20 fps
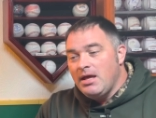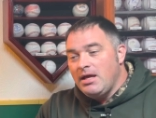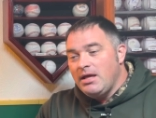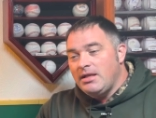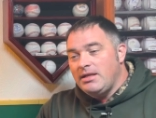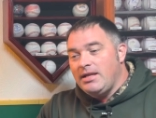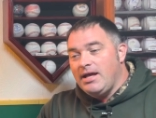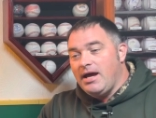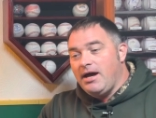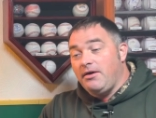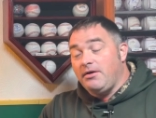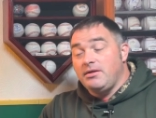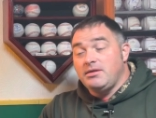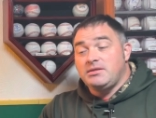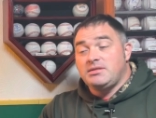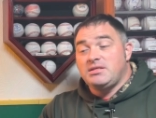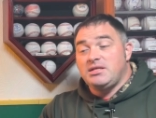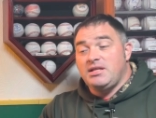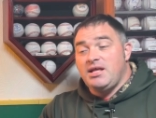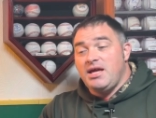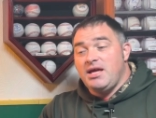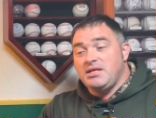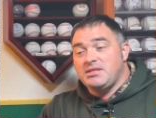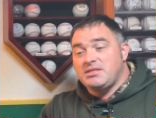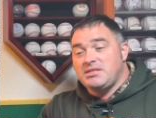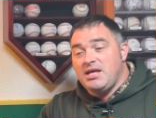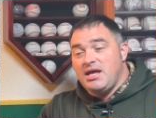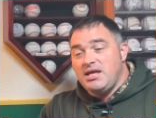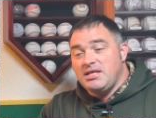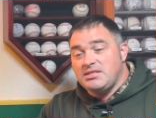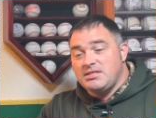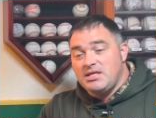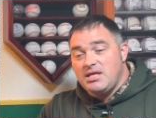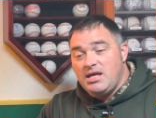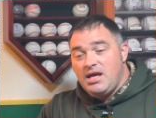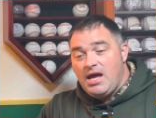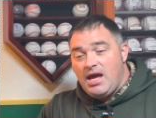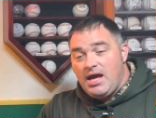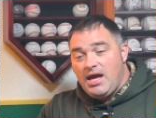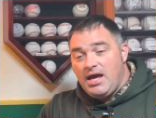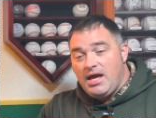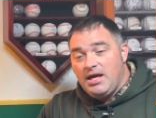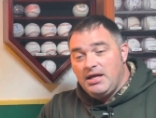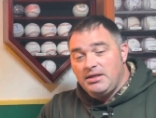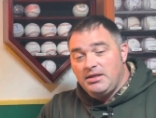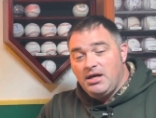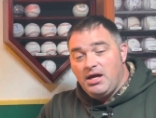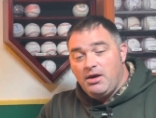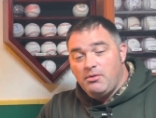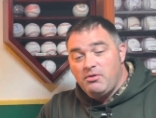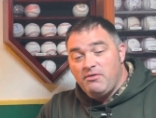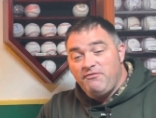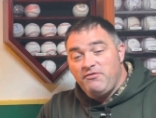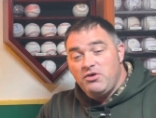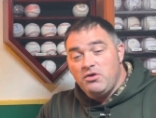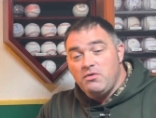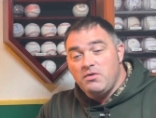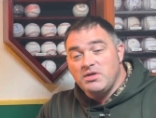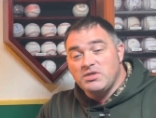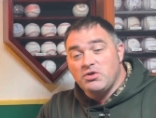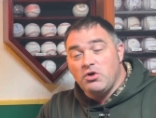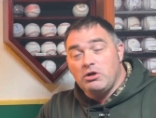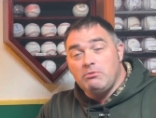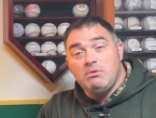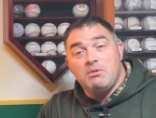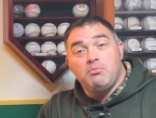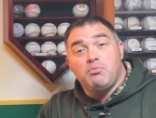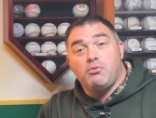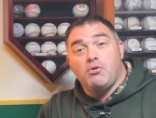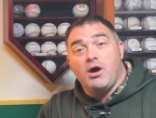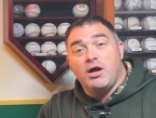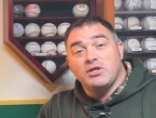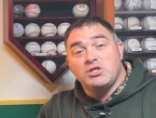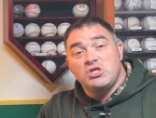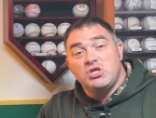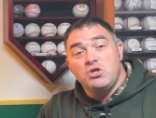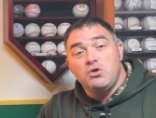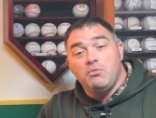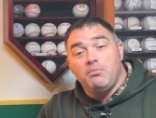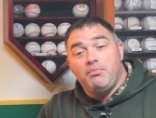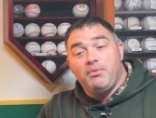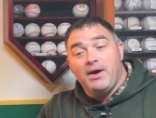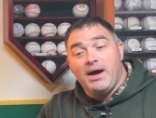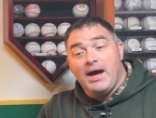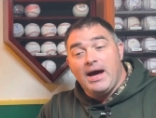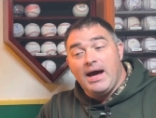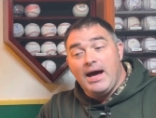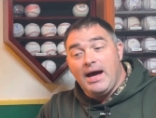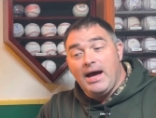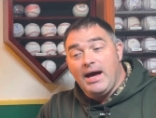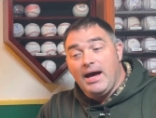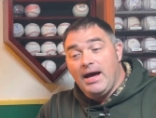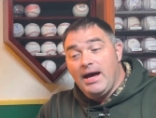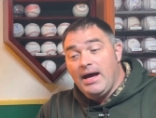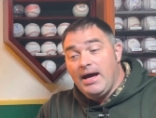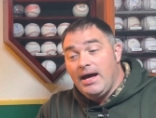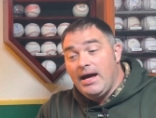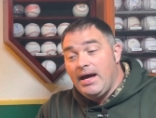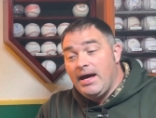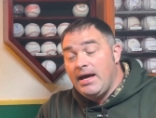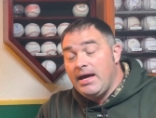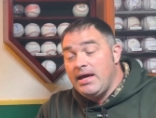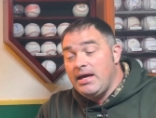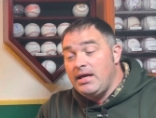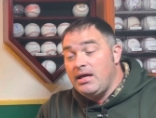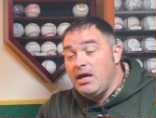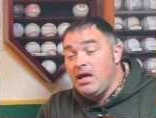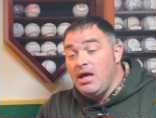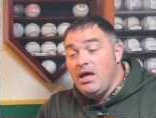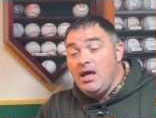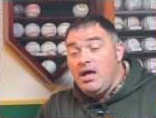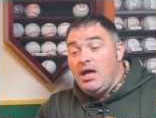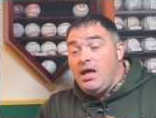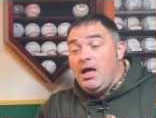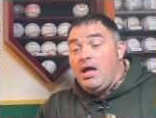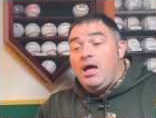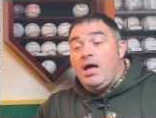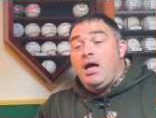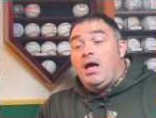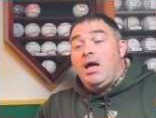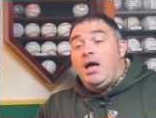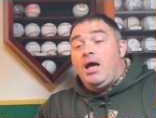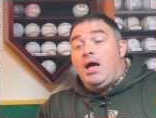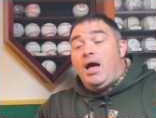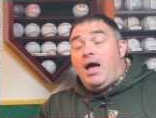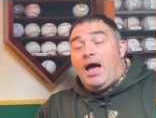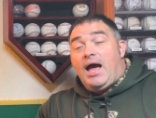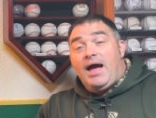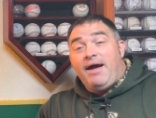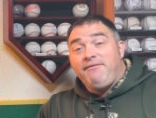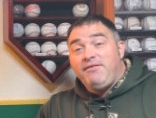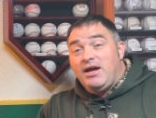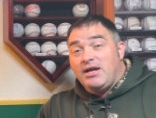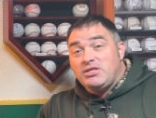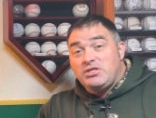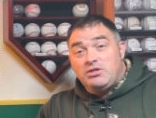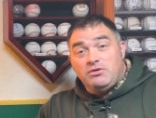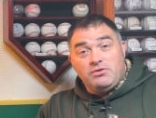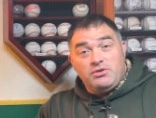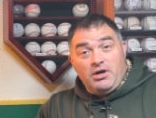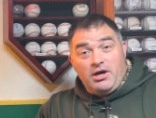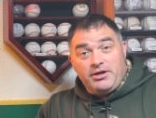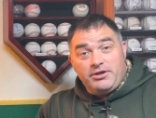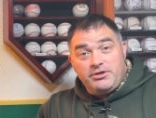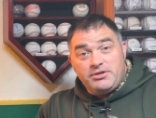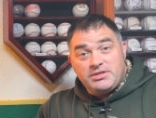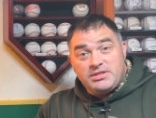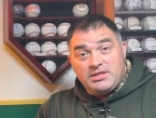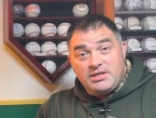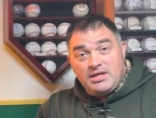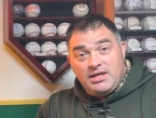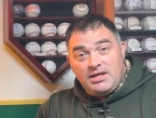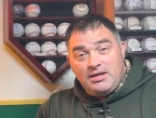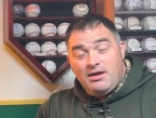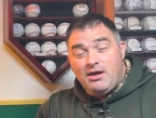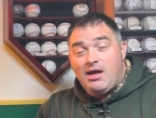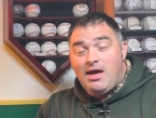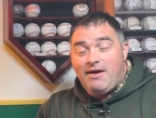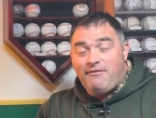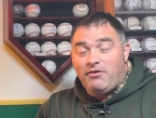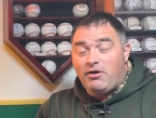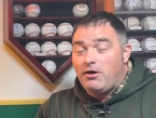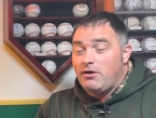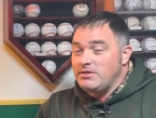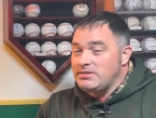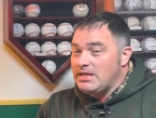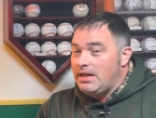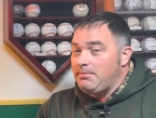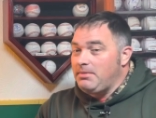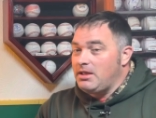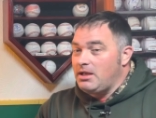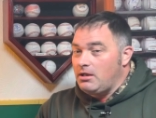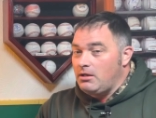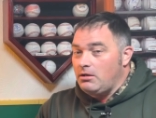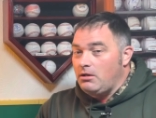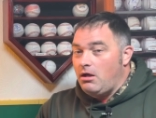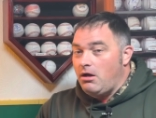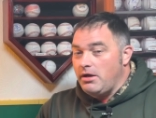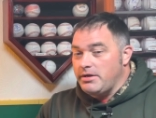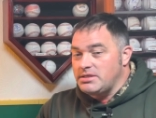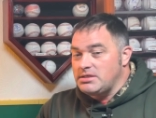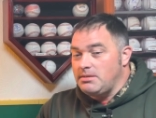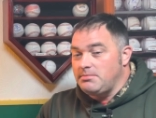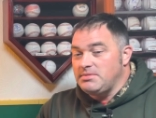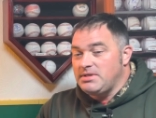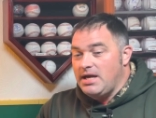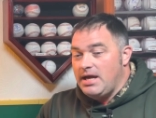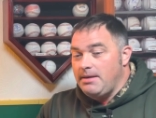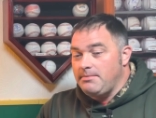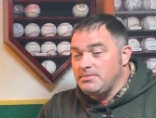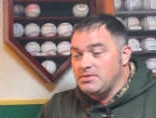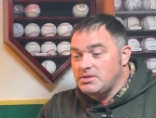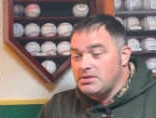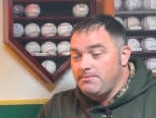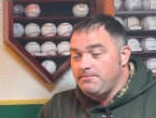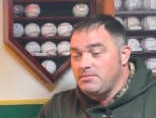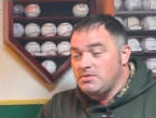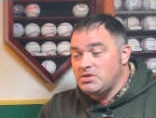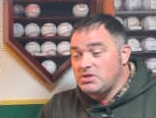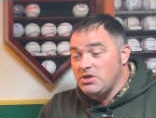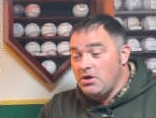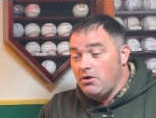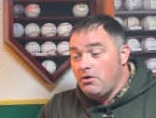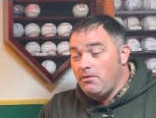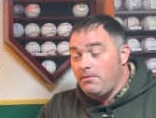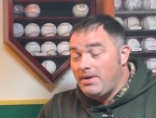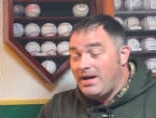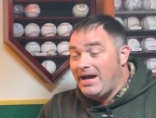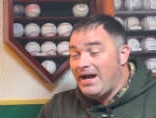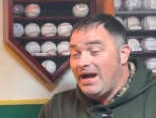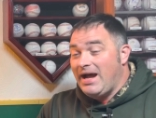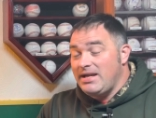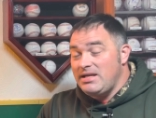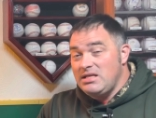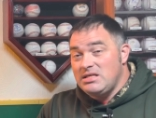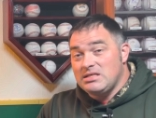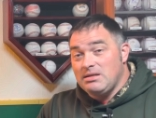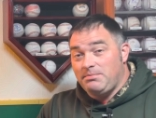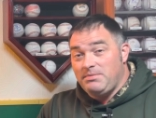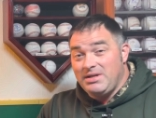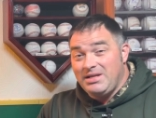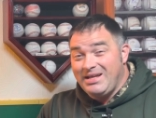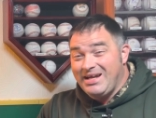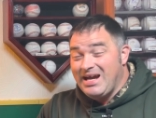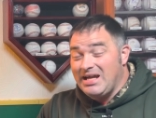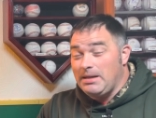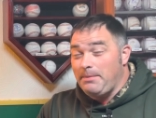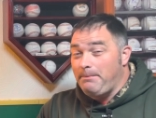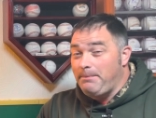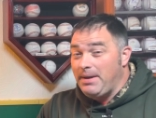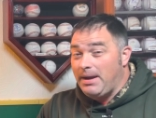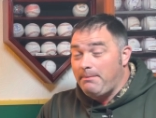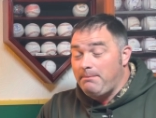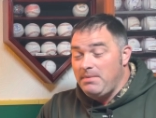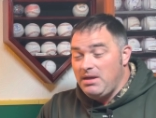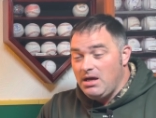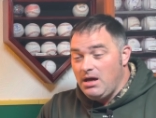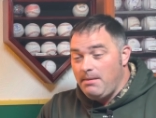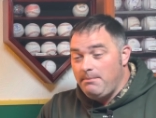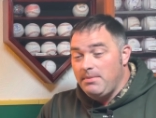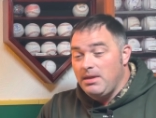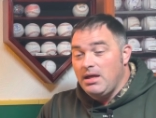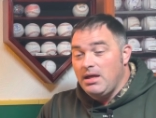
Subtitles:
Now, today's tasting and review is going to be brought to you by... I've got two daughters that have a hard time getting along sometimes, so I need something to kind of pick me up.